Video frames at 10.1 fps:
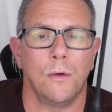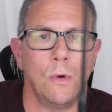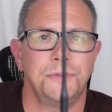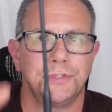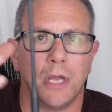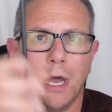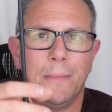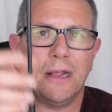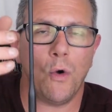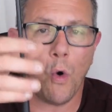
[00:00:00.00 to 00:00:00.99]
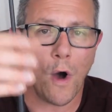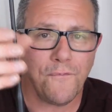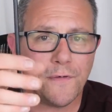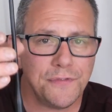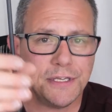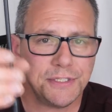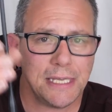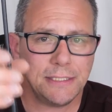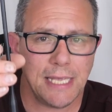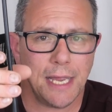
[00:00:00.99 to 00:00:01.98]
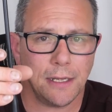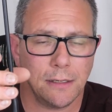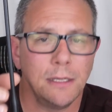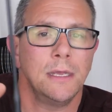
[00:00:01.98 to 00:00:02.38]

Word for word: What's coming off of this antenna